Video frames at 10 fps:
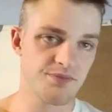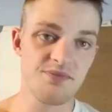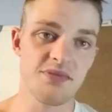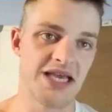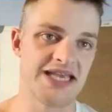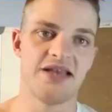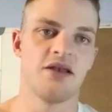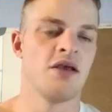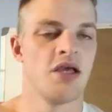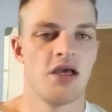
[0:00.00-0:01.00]
Again,
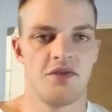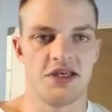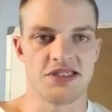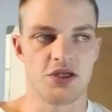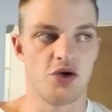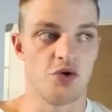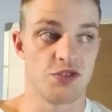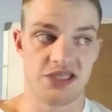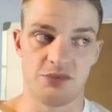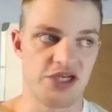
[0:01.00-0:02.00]
there's no
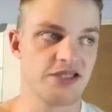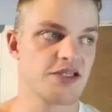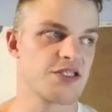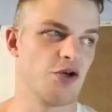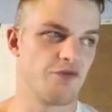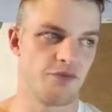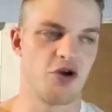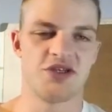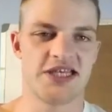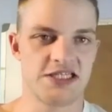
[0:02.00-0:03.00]
subject, so from
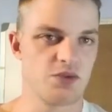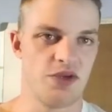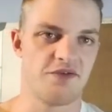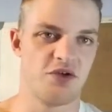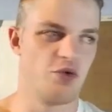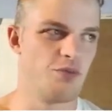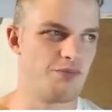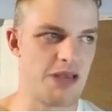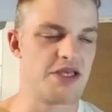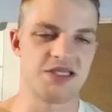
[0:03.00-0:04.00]
context we have to
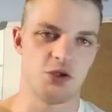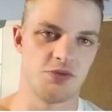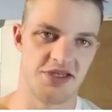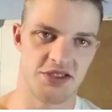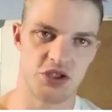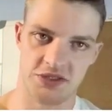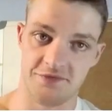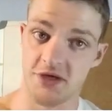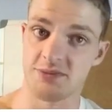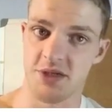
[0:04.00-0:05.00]
maybe assume that it's just the
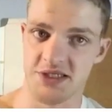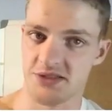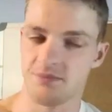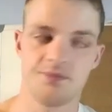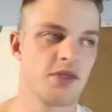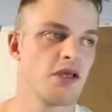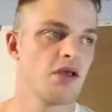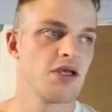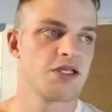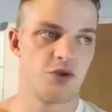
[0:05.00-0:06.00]
first person.
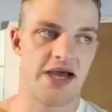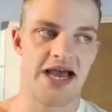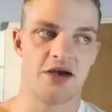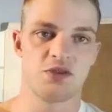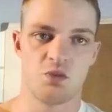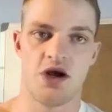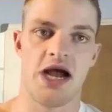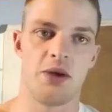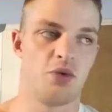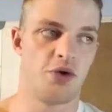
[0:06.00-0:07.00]
So a house where
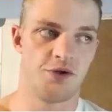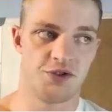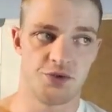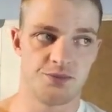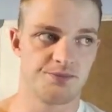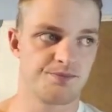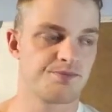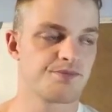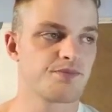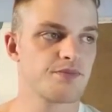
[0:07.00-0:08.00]
I will go to.
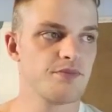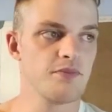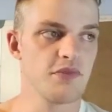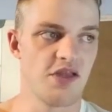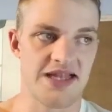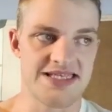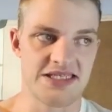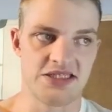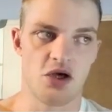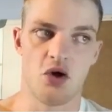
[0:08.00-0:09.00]
That's
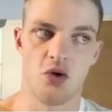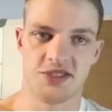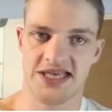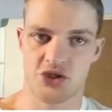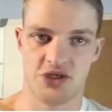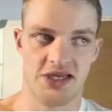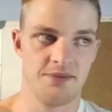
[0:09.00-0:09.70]
this whole section here.